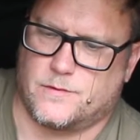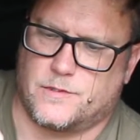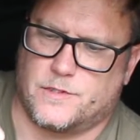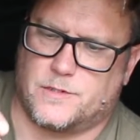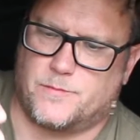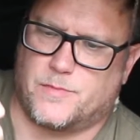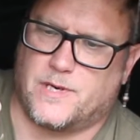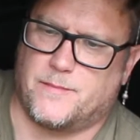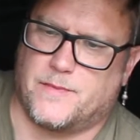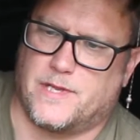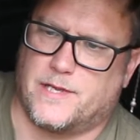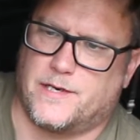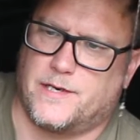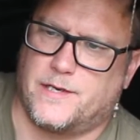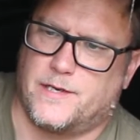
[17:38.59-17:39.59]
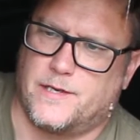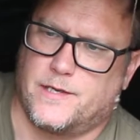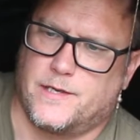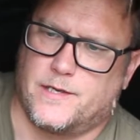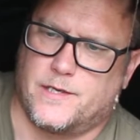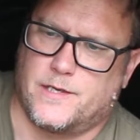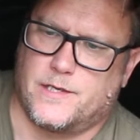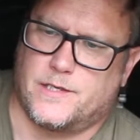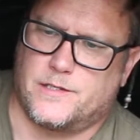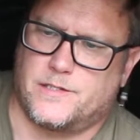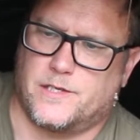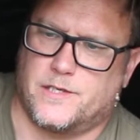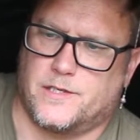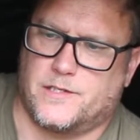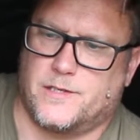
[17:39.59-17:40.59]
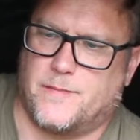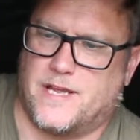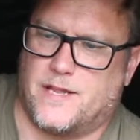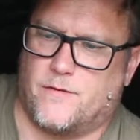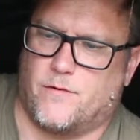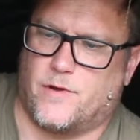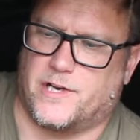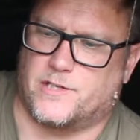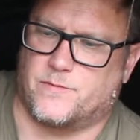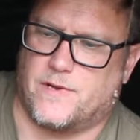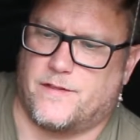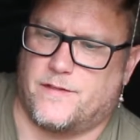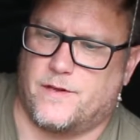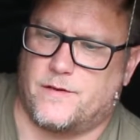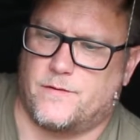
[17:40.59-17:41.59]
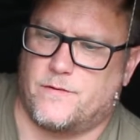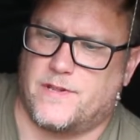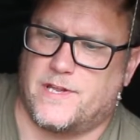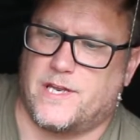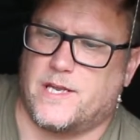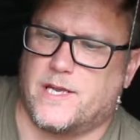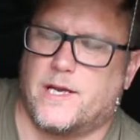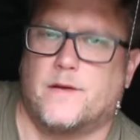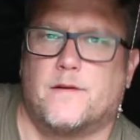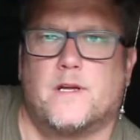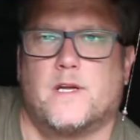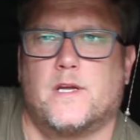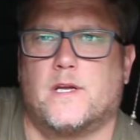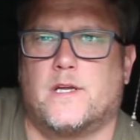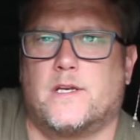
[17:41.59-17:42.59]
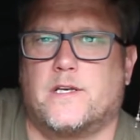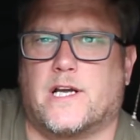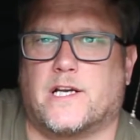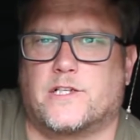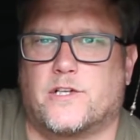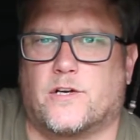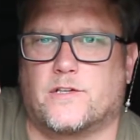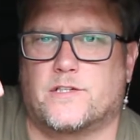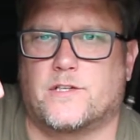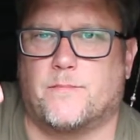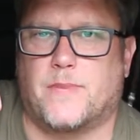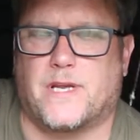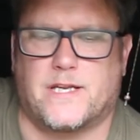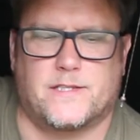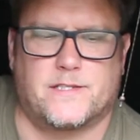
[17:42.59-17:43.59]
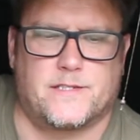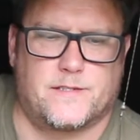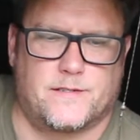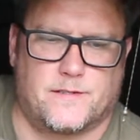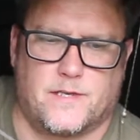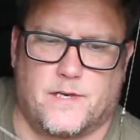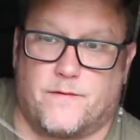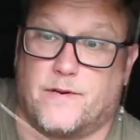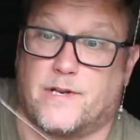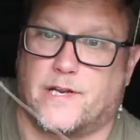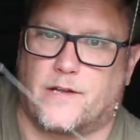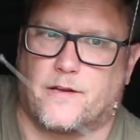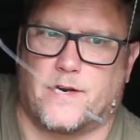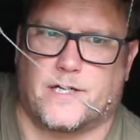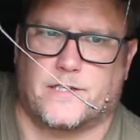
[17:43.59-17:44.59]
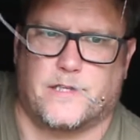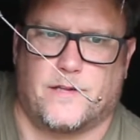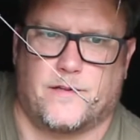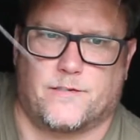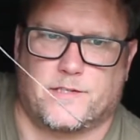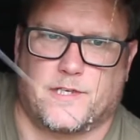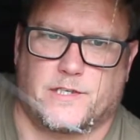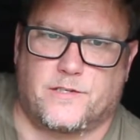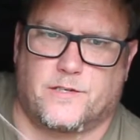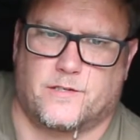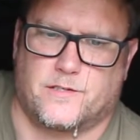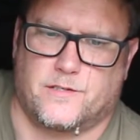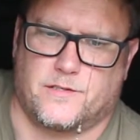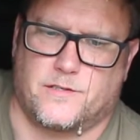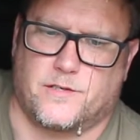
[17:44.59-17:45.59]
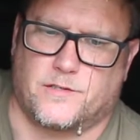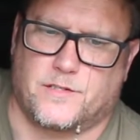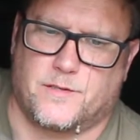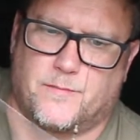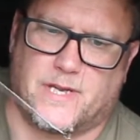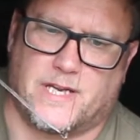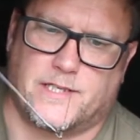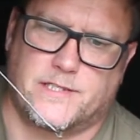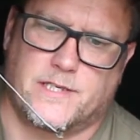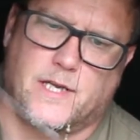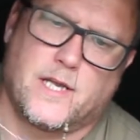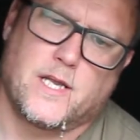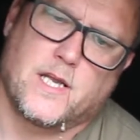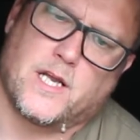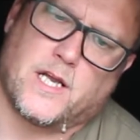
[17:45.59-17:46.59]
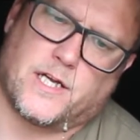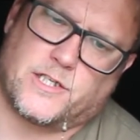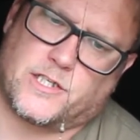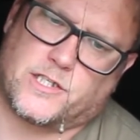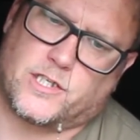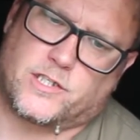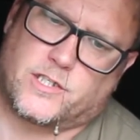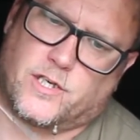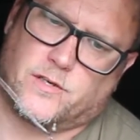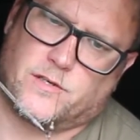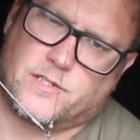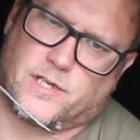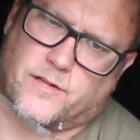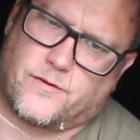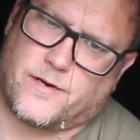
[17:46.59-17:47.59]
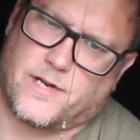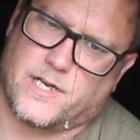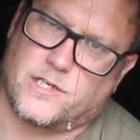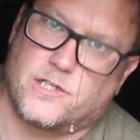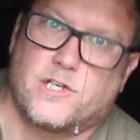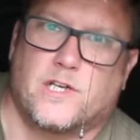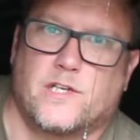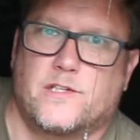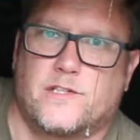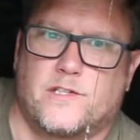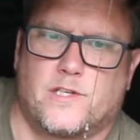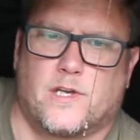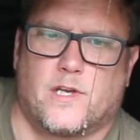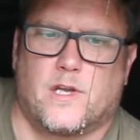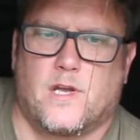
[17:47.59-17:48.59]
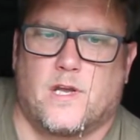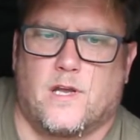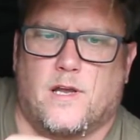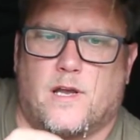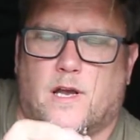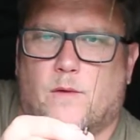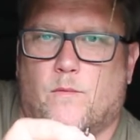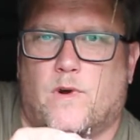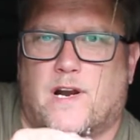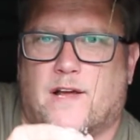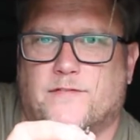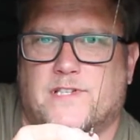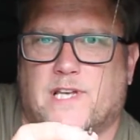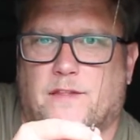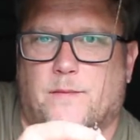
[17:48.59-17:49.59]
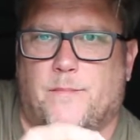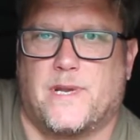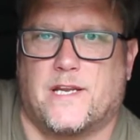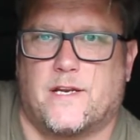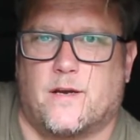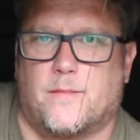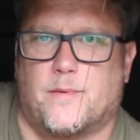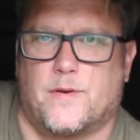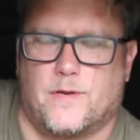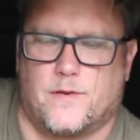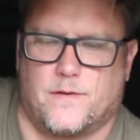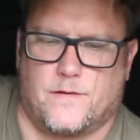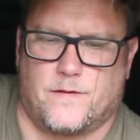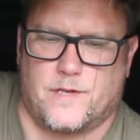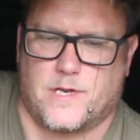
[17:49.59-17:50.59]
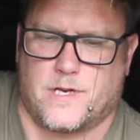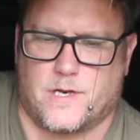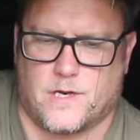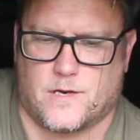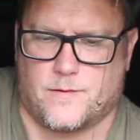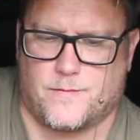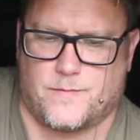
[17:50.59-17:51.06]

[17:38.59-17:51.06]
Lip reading: just prick me, that did, to make the Ronnies with the Nash tungsten beads. They're really good actually, those Nash tungsten beads. And just to 2 to 3 inches where I've set the bead up the